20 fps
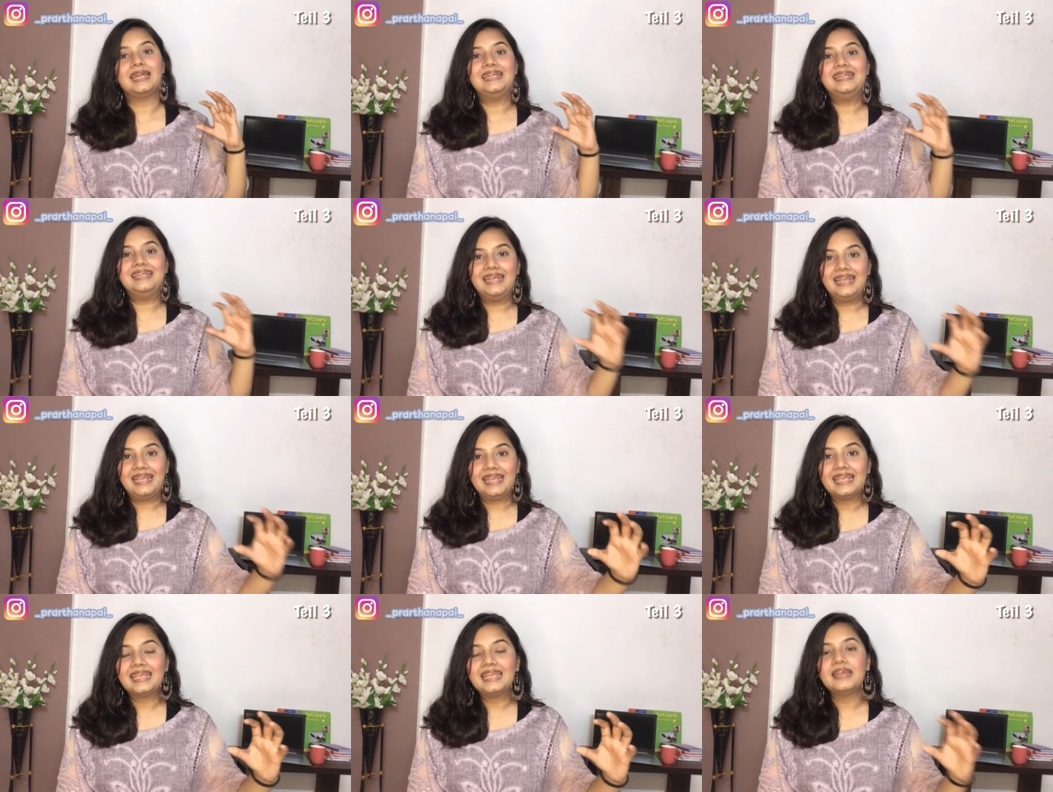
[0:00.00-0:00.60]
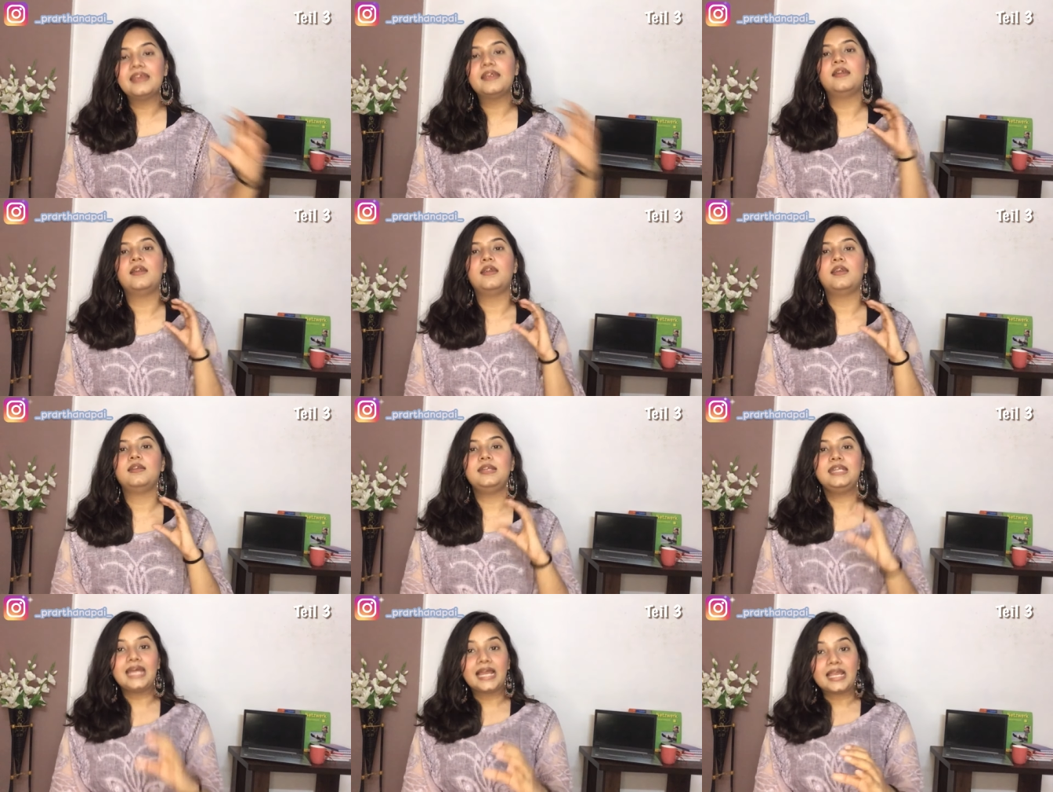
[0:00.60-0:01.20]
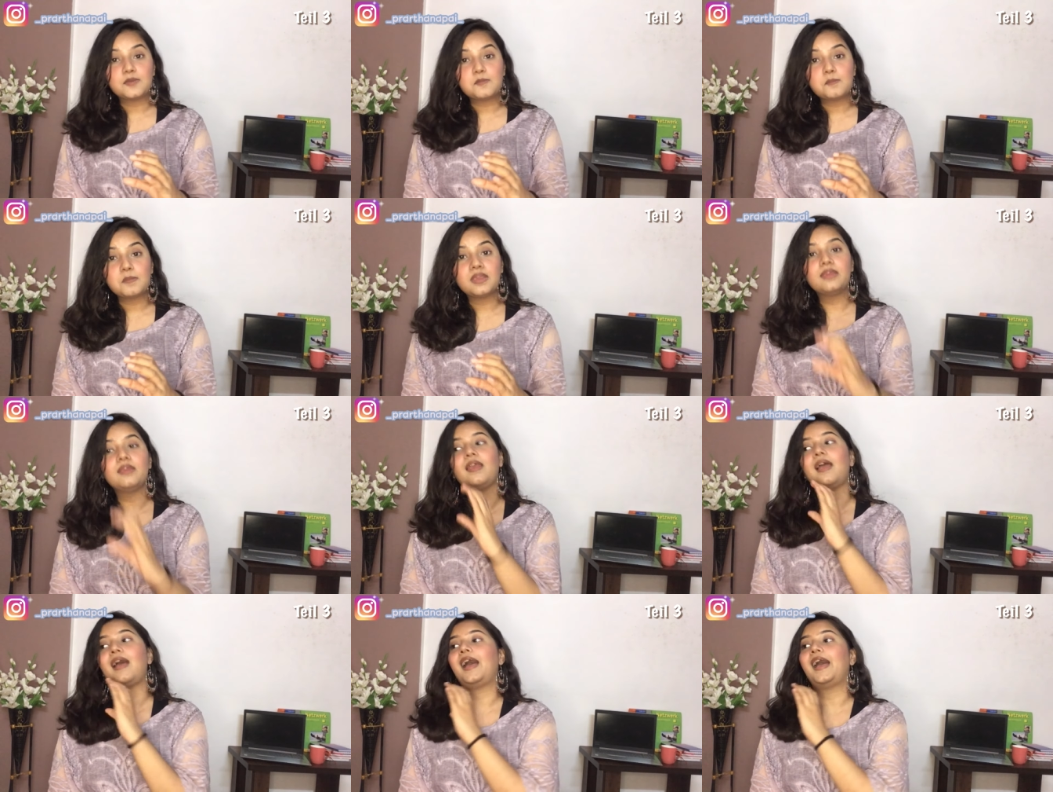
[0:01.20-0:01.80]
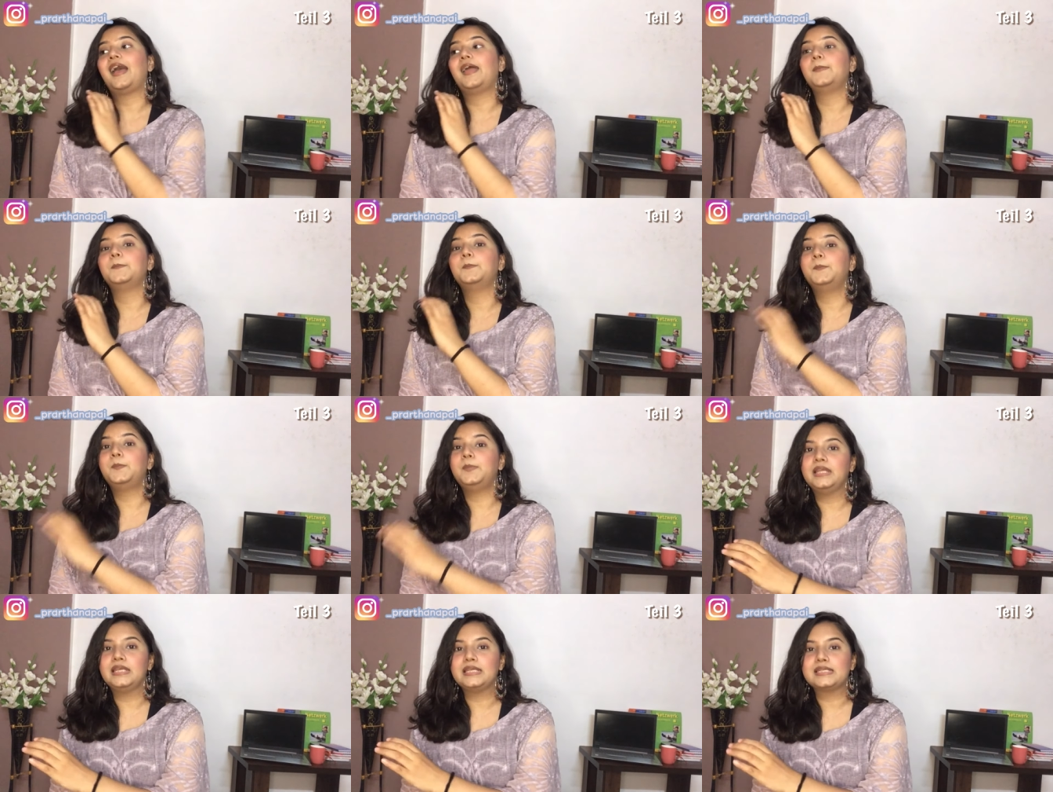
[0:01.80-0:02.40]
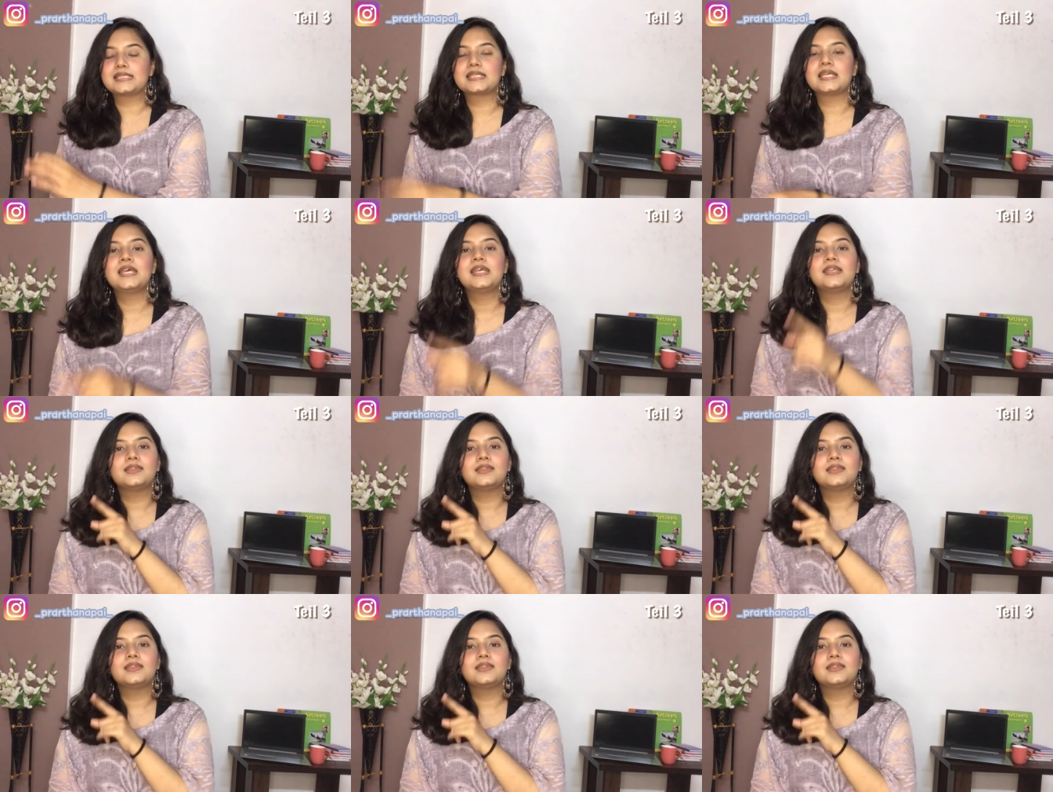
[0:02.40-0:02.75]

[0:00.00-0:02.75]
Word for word: Day, timing and place.